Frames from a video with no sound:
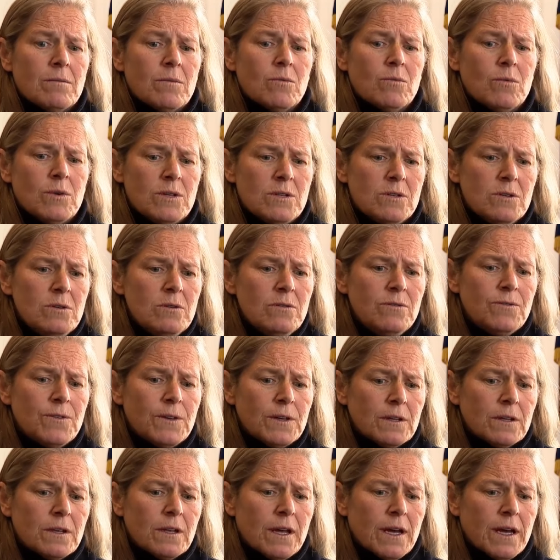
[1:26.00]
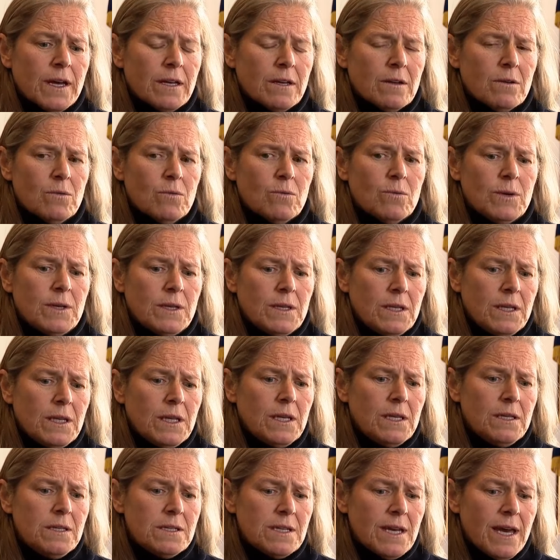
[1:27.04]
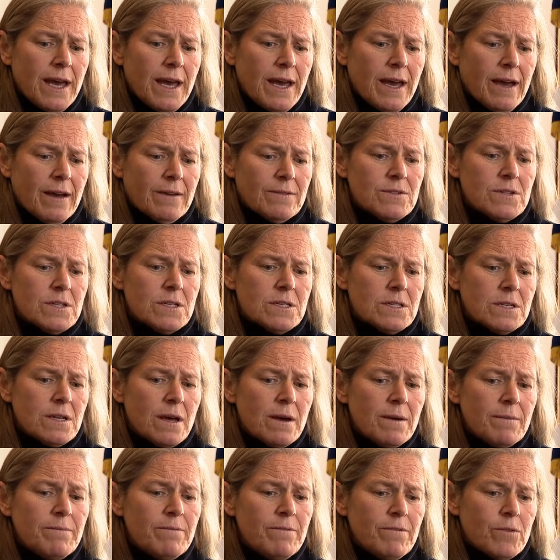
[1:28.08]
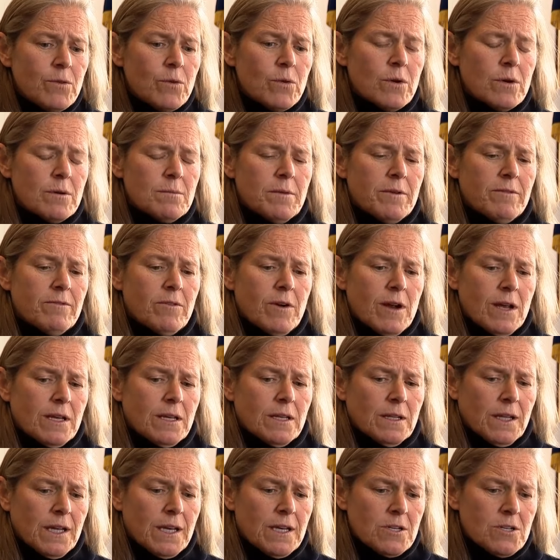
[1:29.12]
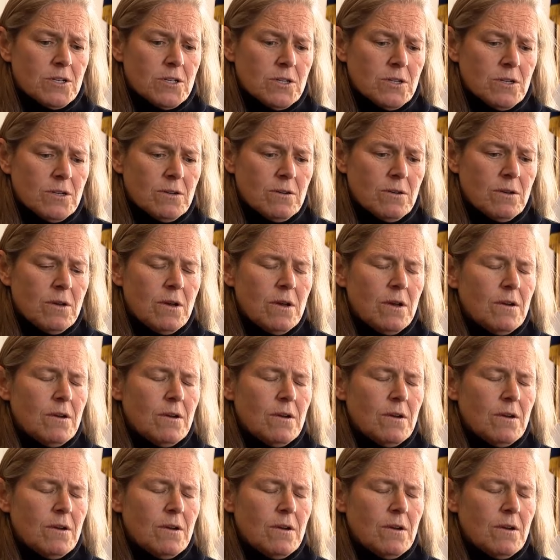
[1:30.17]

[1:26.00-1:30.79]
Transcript: we do feel like we need to have some form of regulation